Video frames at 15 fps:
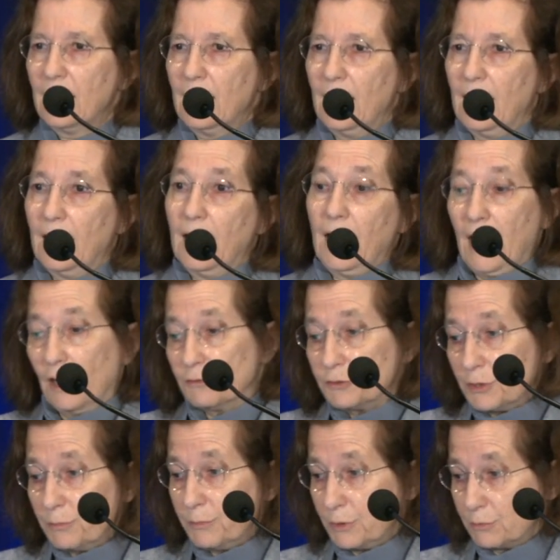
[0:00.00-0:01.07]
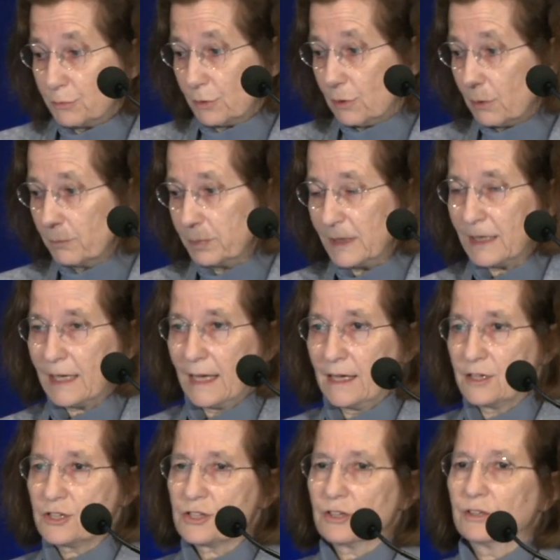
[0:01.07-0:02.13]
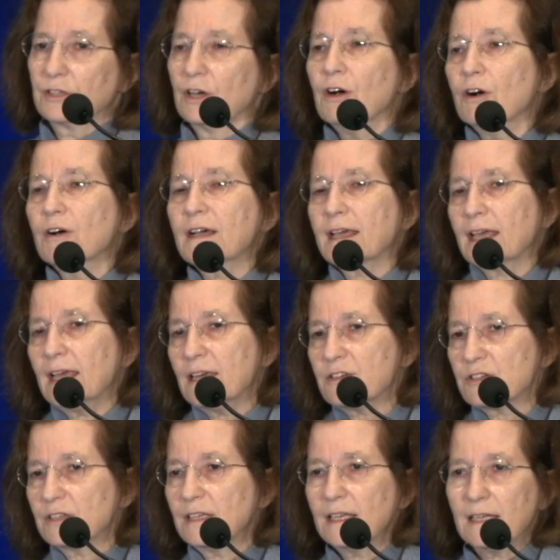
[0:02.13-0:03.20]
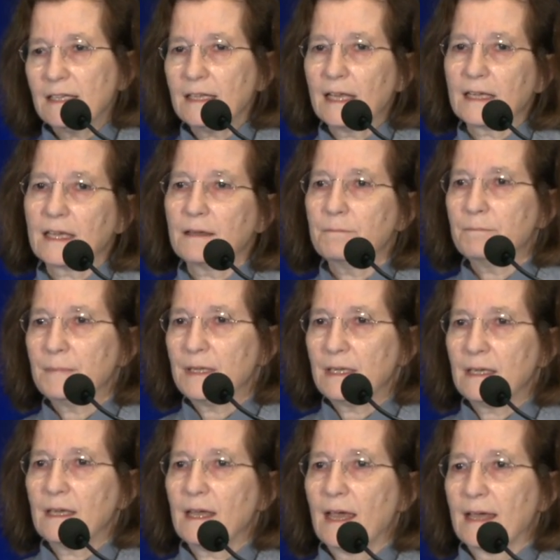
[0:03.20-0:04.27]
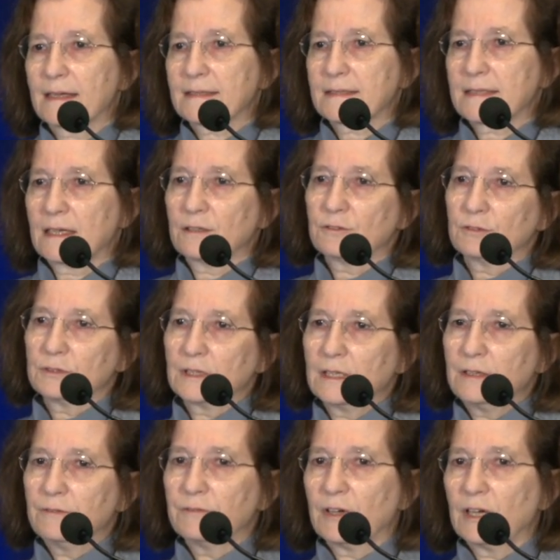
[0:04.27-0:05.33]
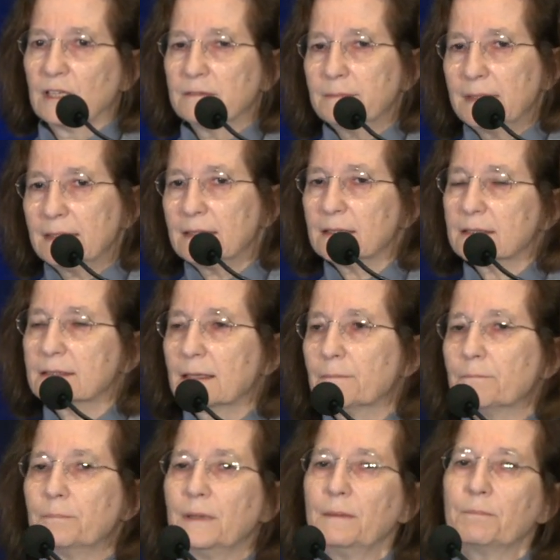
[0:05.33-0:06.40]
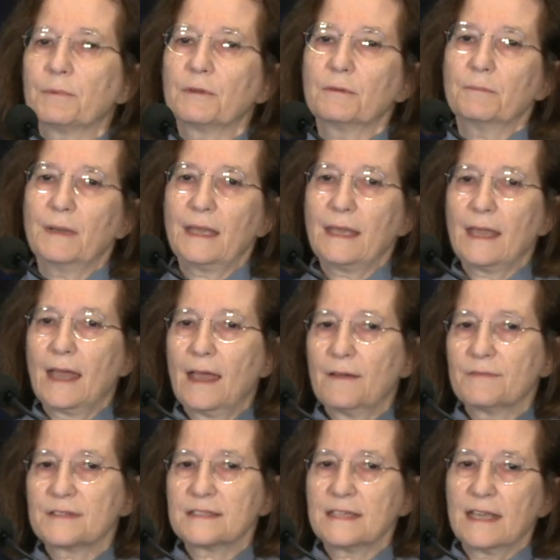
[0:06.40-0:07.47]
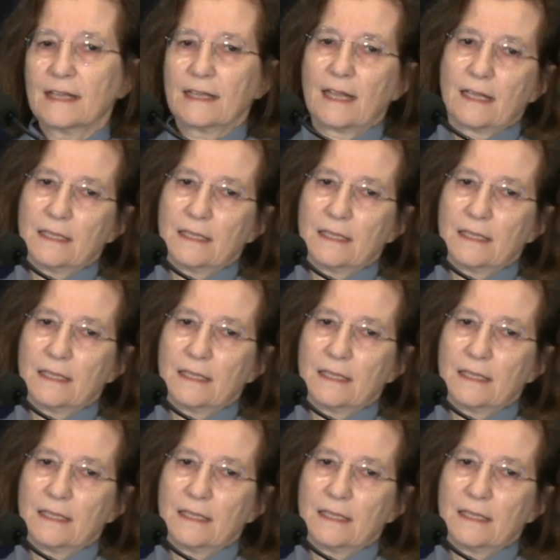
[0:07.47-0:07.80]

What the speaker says: autoimmune complication. Occasionally, there can be extranodal involvement. Some people may have CLL